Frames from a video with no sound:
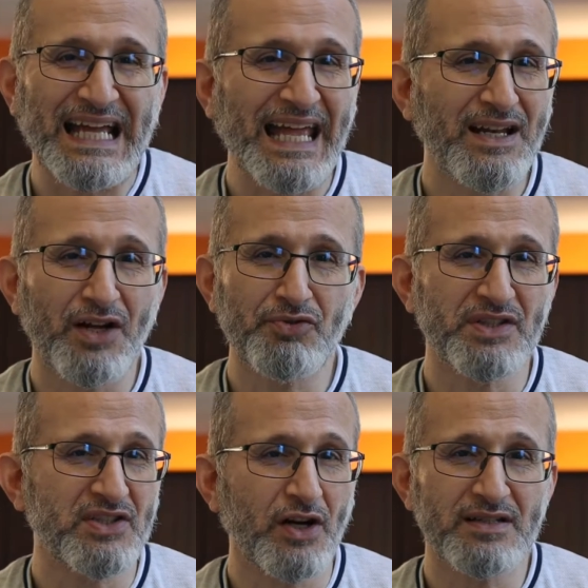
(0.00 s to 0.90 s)
800
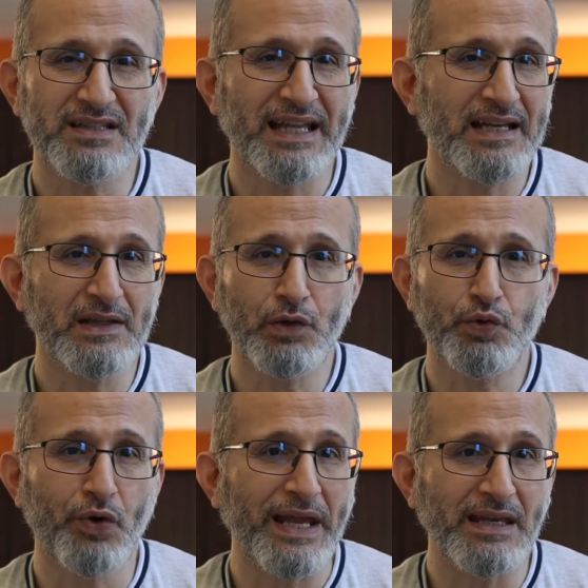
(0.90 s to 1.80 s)
starts to get a little
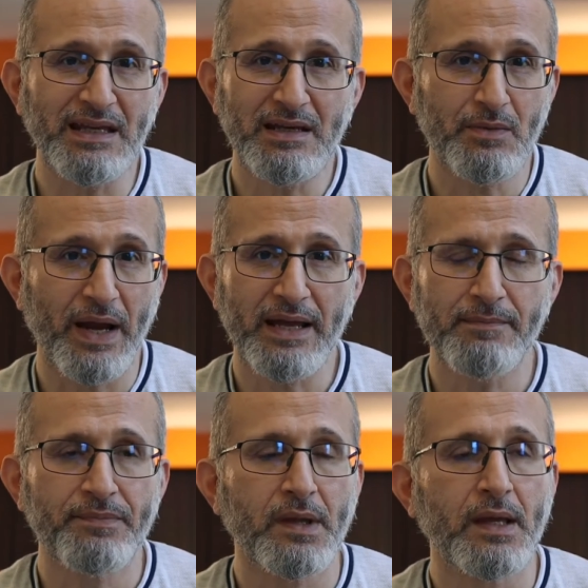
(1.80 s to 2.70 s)
grainy, right?
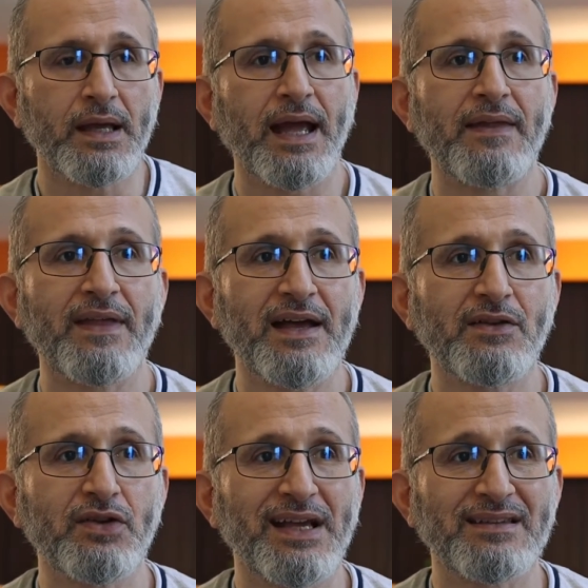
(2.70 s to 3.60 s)
And
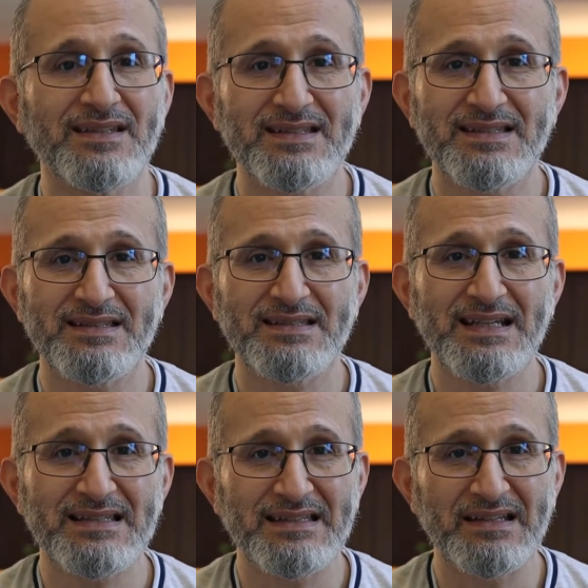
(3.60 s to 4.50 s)
then you get to
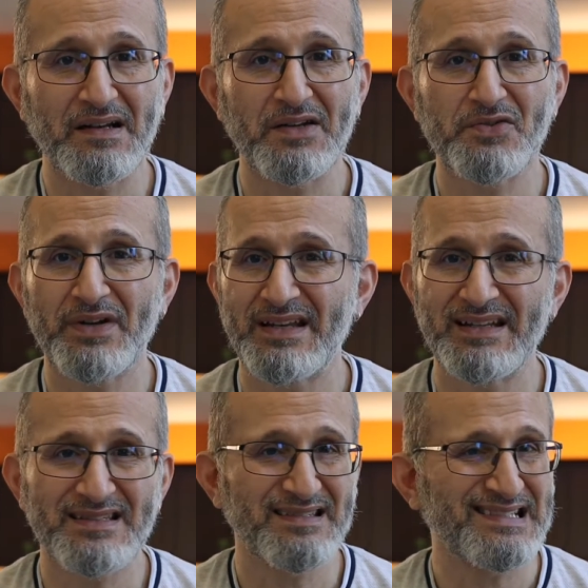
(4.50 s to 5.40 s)
1600 and
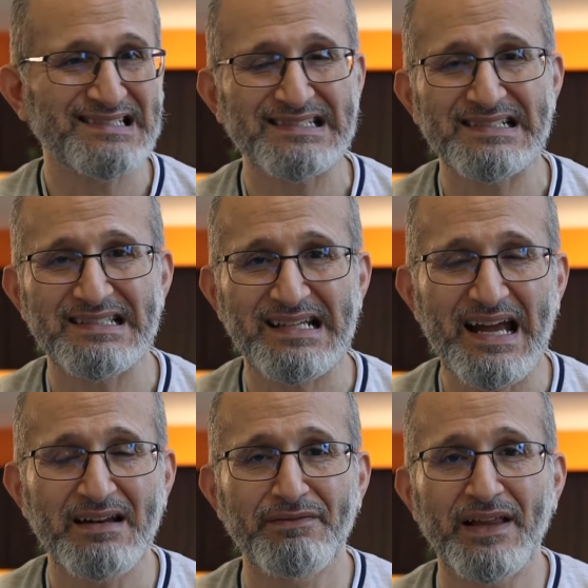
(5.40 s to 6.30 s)
it's
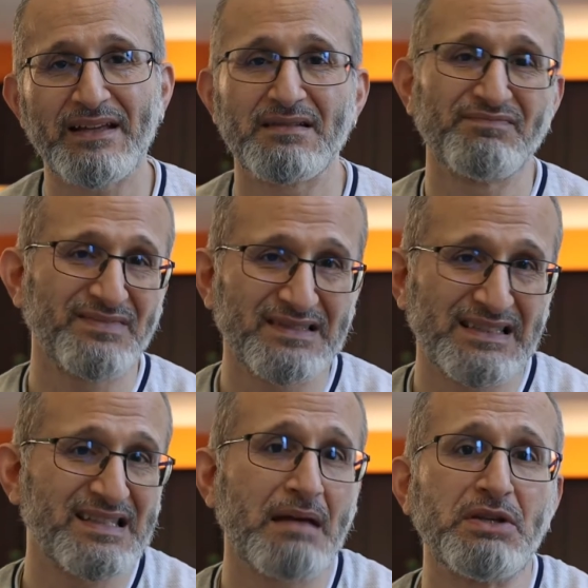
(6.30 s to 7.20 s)
kind of like
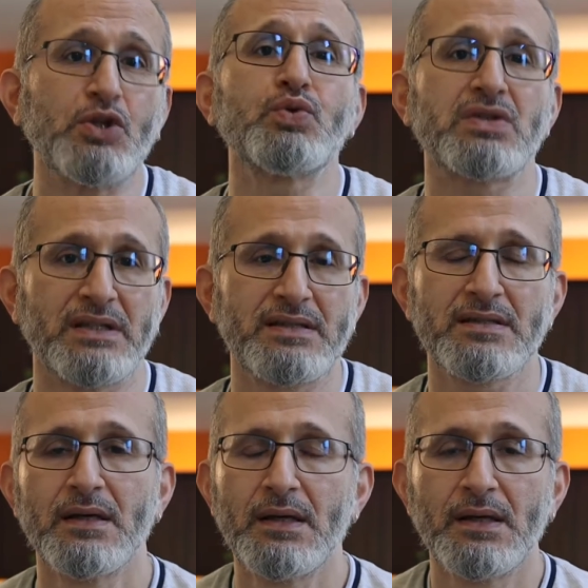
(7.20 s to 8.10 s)

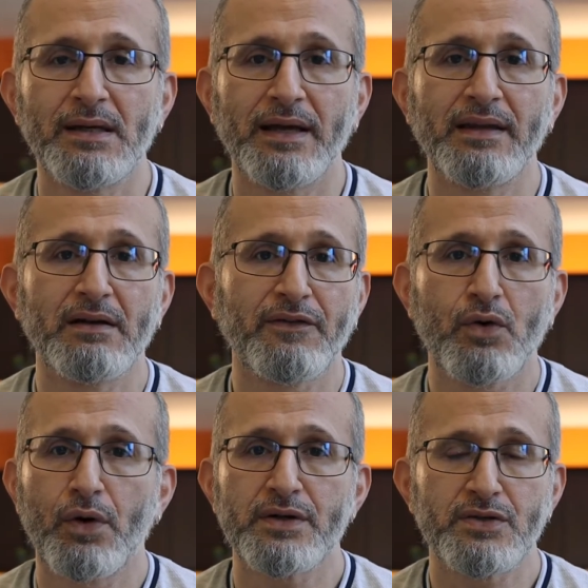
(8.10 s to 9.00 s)
semi-useless. And then of
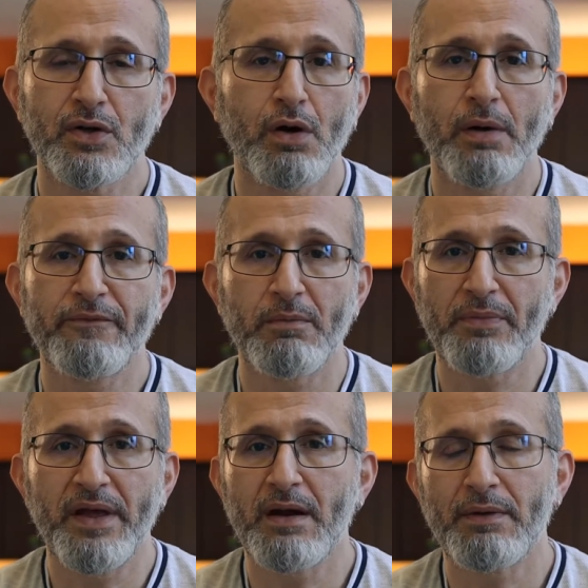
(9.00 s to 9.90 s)
course you go up from
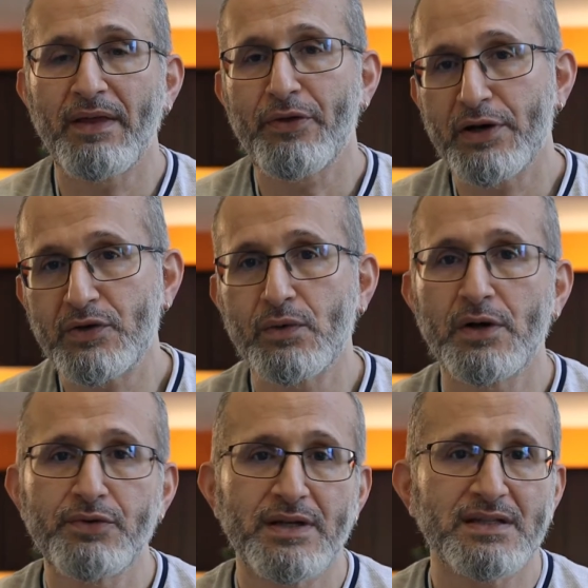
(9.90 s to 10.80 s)
there, right?
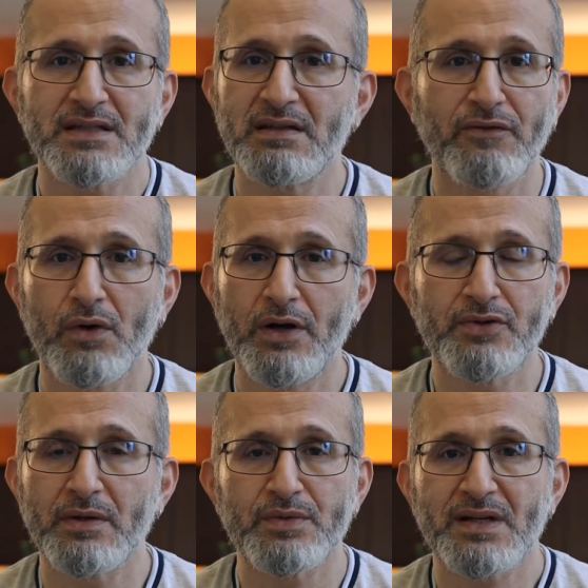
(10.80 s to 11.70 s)
3200 and
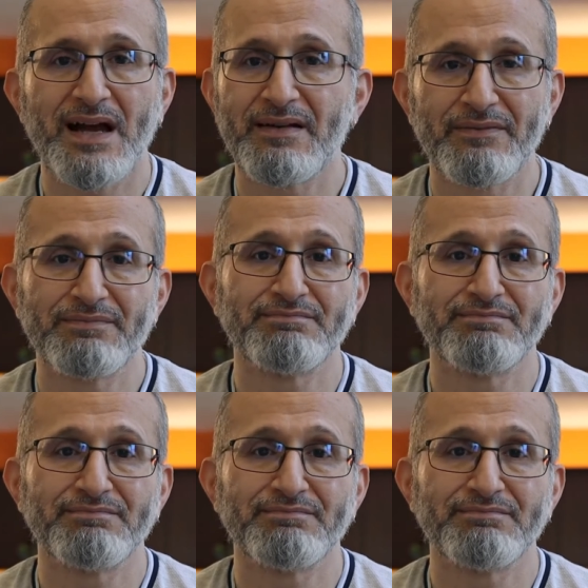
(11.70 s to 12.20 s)
6400, it was kind of,